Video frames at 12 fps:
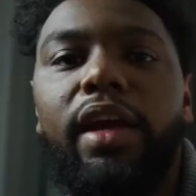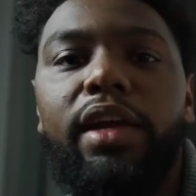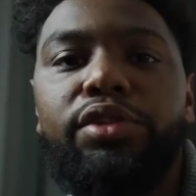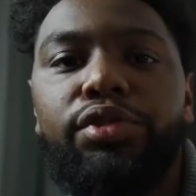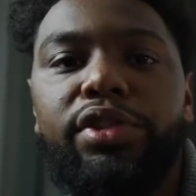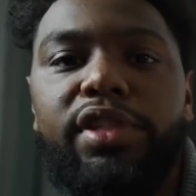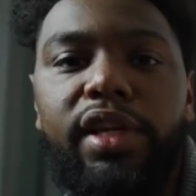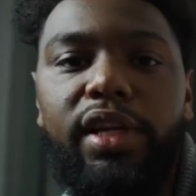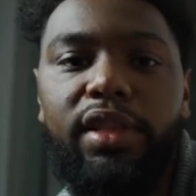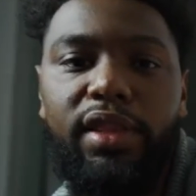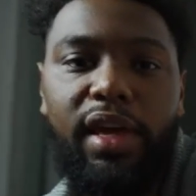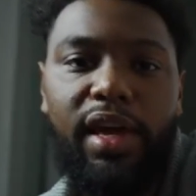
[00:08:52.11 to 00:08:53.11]
An
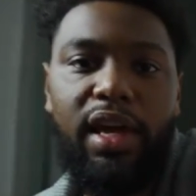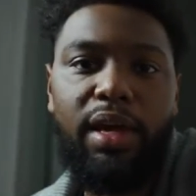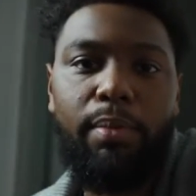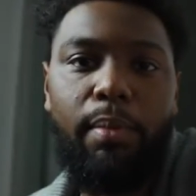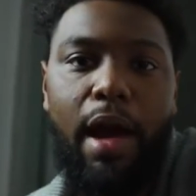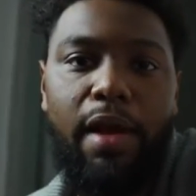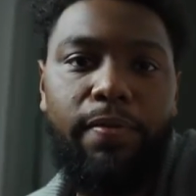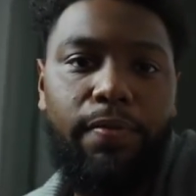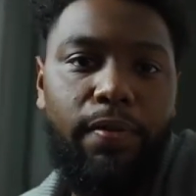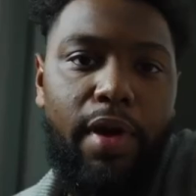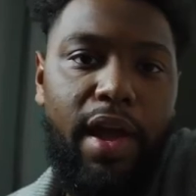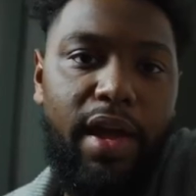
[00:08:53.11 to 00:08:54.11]
interesting thing my
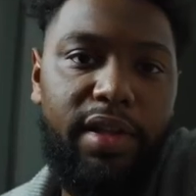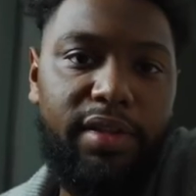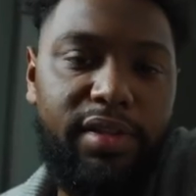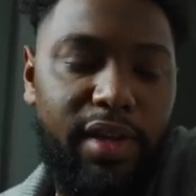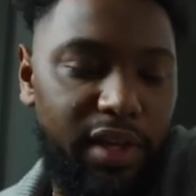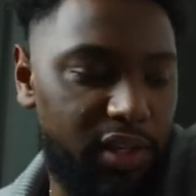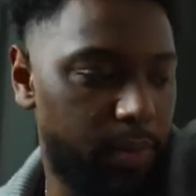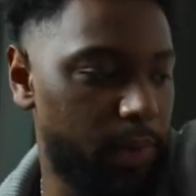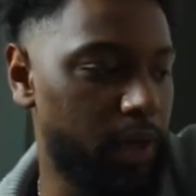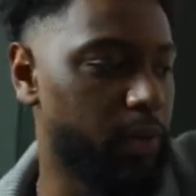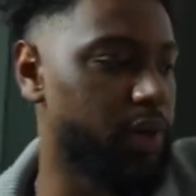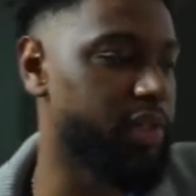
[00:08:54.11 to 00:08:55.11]
friend said to
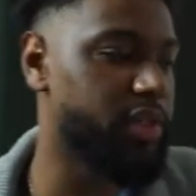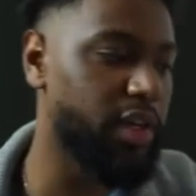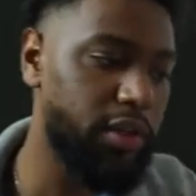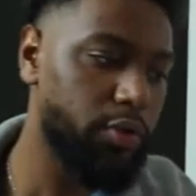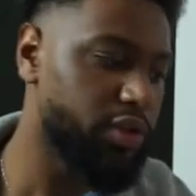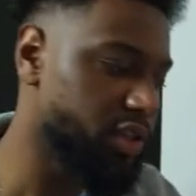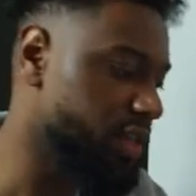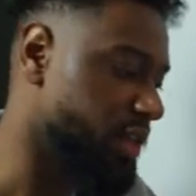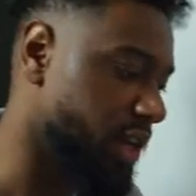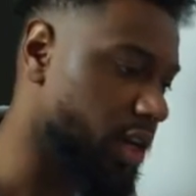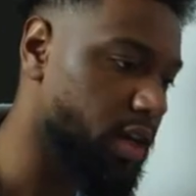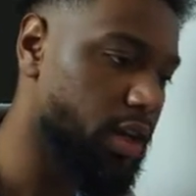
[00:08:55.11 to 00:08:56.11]
me was, didn't you just
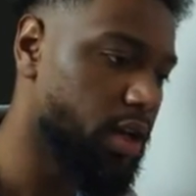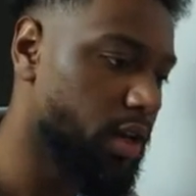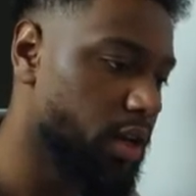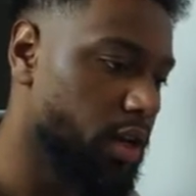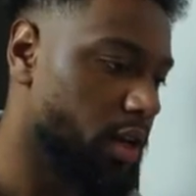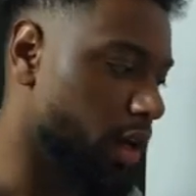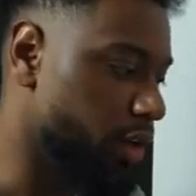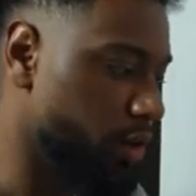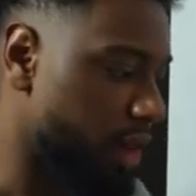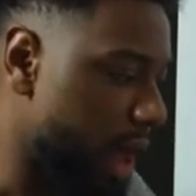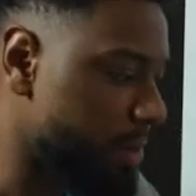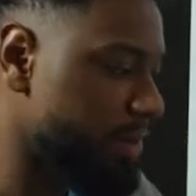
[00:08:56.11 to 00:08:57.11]
get a new
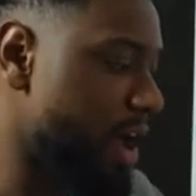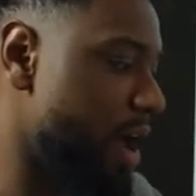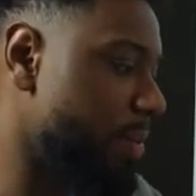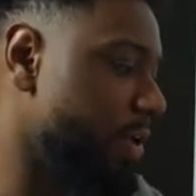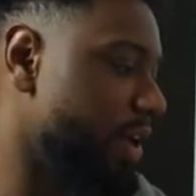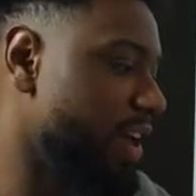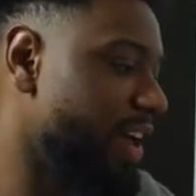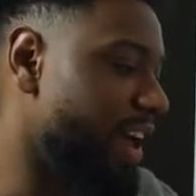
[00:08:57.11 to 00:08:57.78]
laptop?